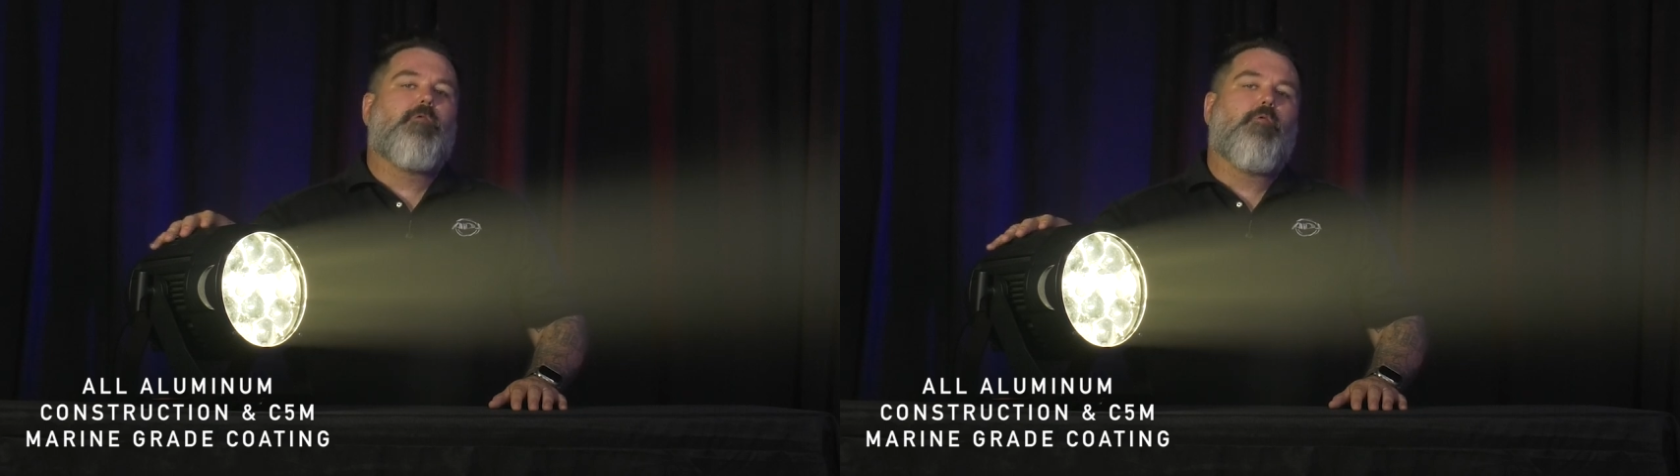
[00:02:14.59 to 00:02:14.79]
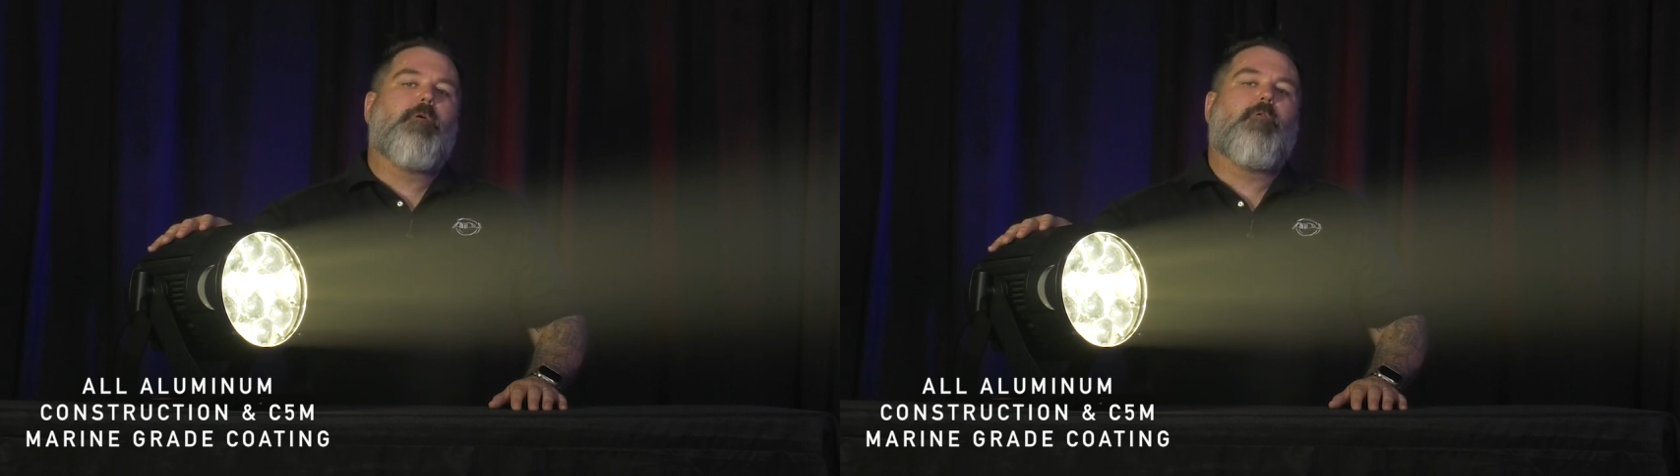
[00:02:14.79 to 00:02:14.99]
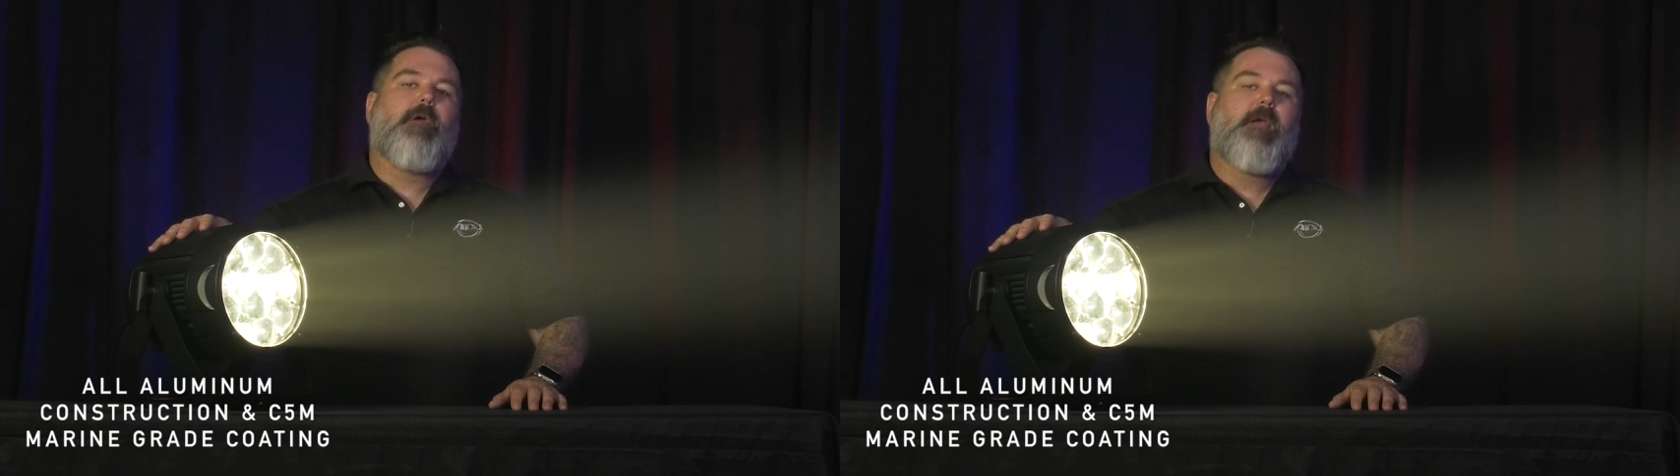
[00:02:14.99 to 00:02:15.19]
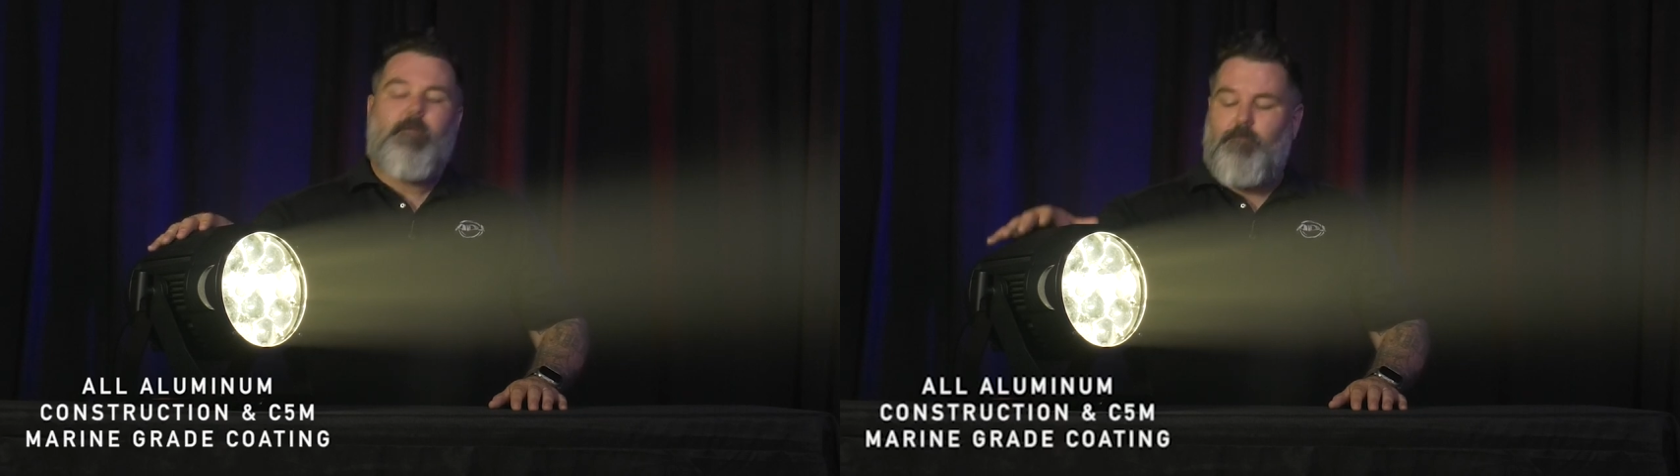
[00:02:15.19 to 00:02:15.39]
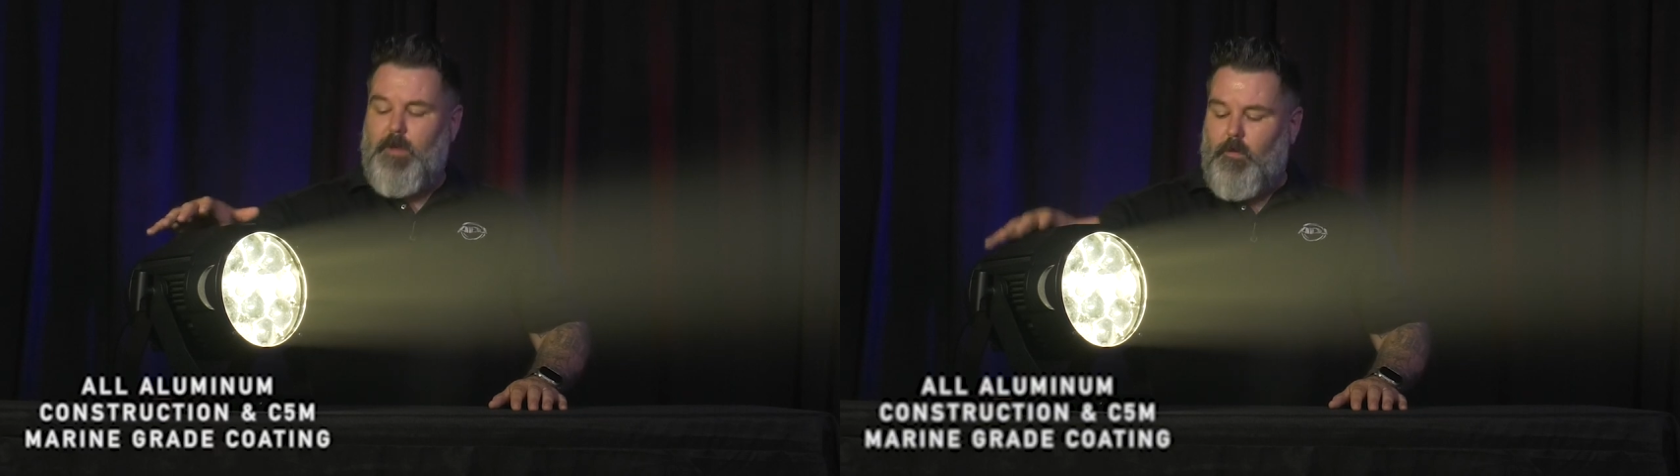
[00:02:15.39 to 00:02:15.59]
tour grade
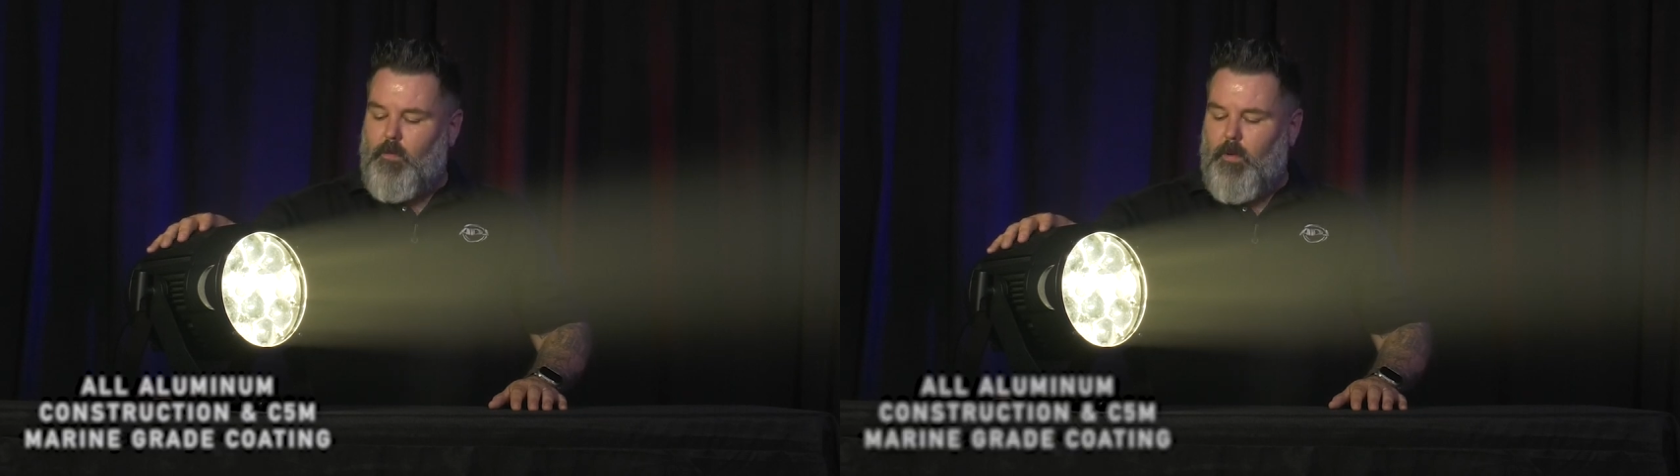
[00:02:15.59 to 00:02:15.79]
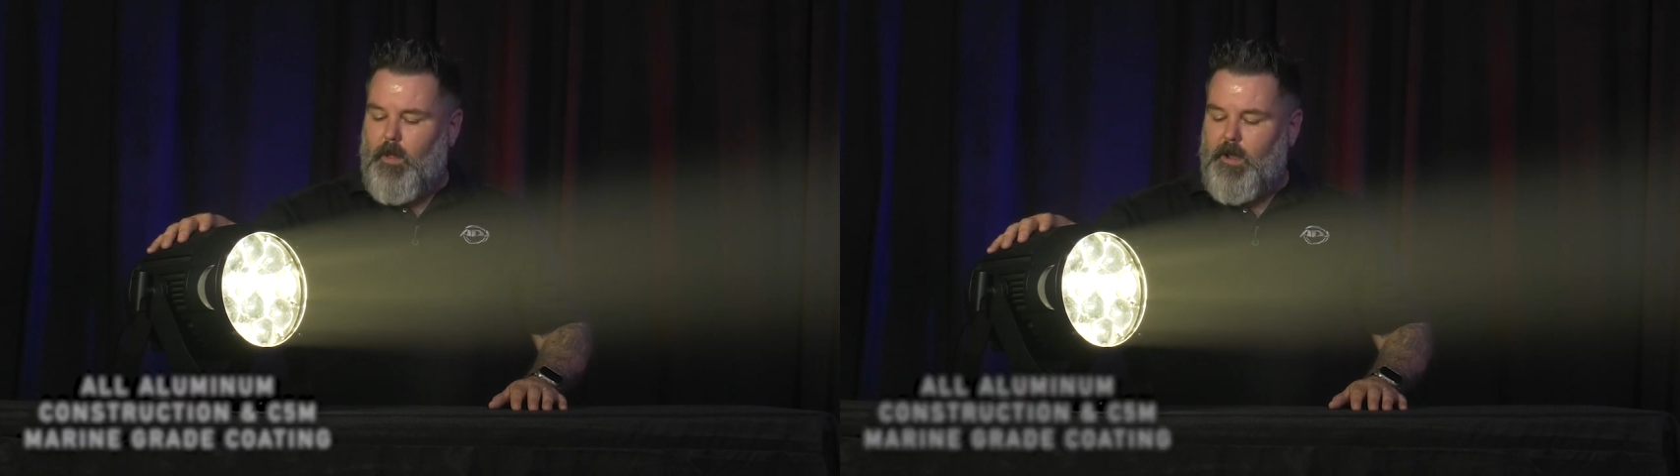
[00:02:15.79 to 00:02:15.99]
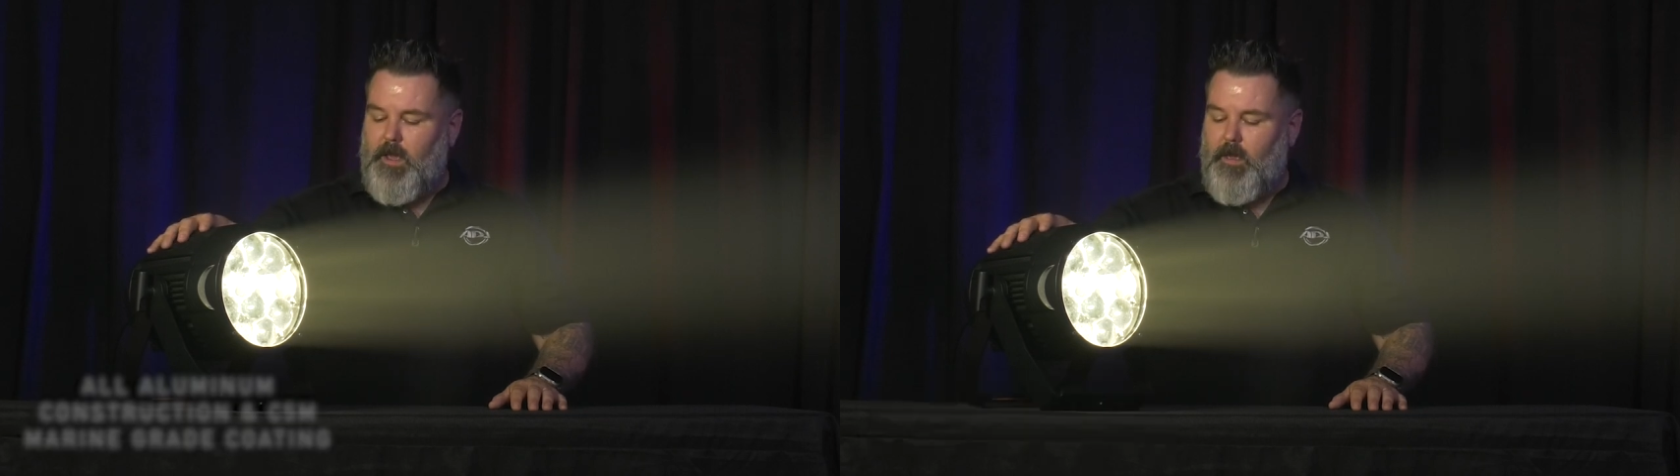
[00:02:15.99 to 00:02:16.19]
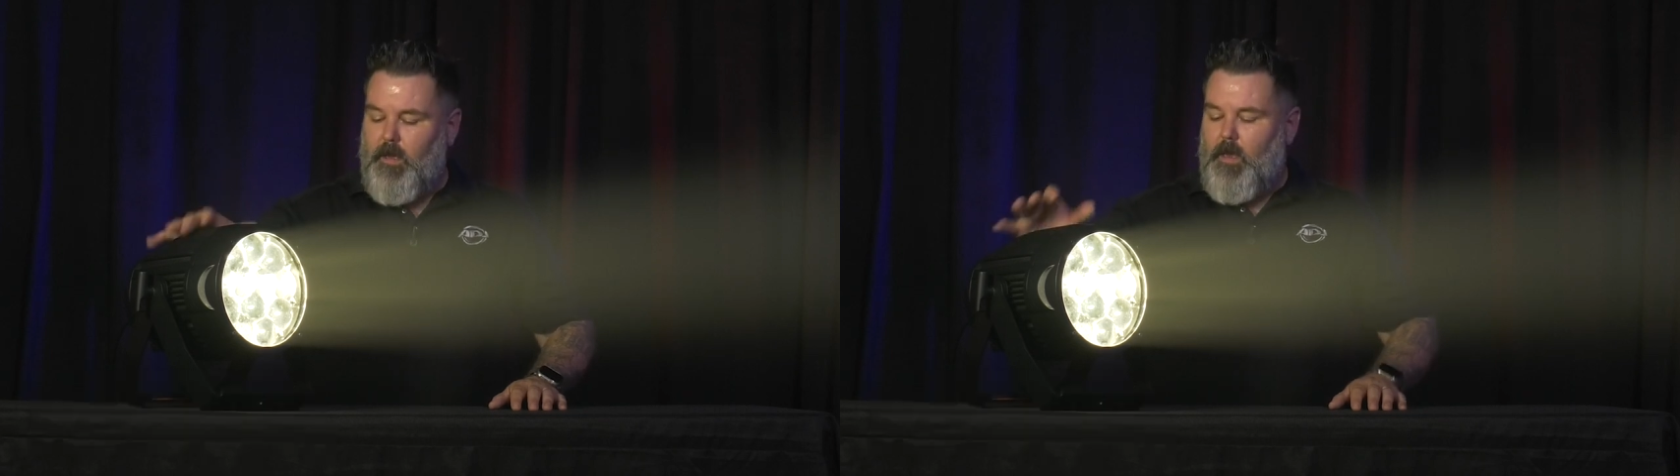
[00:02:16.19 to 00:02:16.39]
build quality,